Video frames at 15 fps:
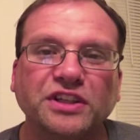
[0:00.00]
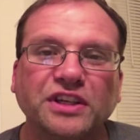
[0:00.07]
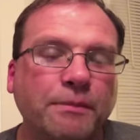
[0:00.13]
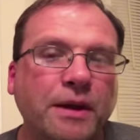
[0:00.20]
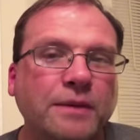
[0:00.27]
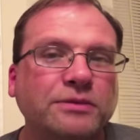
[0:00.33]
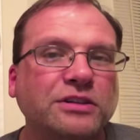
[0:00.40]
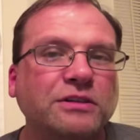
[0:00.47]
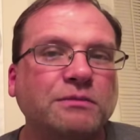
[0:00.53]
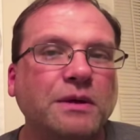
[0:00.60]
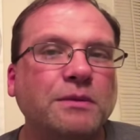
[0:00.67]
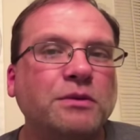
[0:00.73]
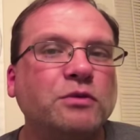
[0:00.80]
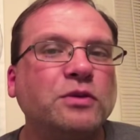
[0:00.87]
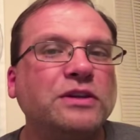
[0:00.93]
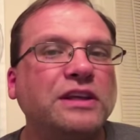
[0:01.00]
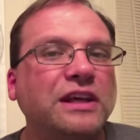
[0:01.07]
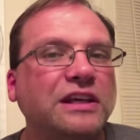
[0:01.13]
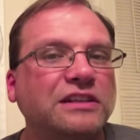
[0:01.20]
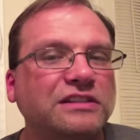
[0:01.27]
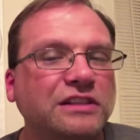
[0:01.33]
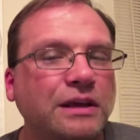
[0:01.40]
Bob said, maybe if we
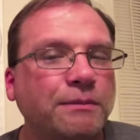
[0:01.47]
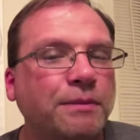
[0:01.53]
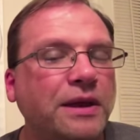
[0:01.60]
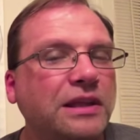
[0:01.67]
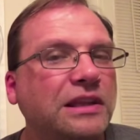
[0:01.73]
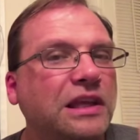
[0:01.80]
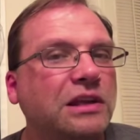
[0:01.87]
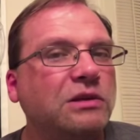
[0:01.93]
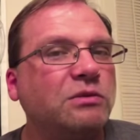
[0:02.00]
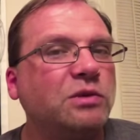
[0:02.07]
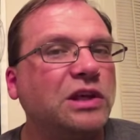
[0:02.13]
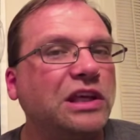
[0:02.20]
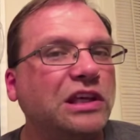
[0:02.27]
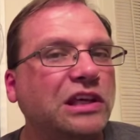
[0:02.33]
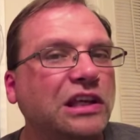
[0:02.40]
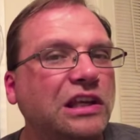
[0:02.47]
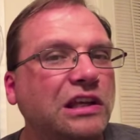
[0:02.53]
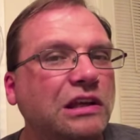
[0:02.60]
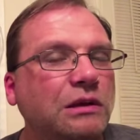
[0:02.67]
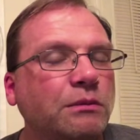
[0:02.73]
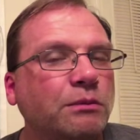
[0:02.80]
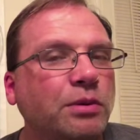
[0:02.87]
take a step back, then we
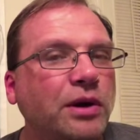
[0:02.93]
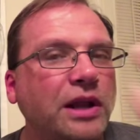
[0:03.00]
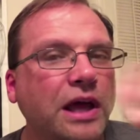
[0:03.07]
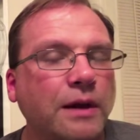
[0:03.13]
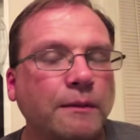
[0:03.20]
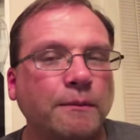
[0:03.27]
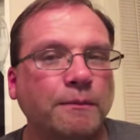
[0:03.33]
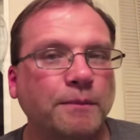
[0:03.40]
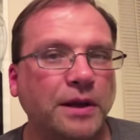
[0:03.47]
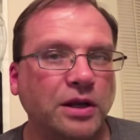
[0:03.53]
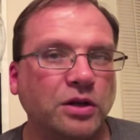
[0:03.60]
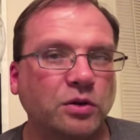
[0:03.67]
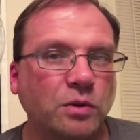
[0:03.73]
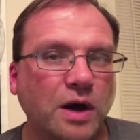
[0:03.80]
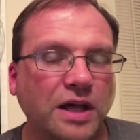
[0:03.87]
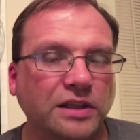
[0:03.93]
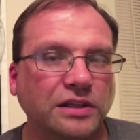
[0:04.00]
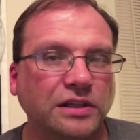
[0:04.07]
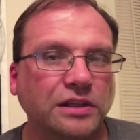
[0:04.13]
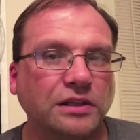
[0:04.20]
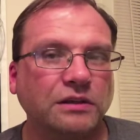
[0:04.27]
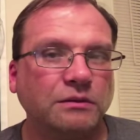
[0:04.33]
can put out better
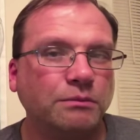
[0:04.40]
quality,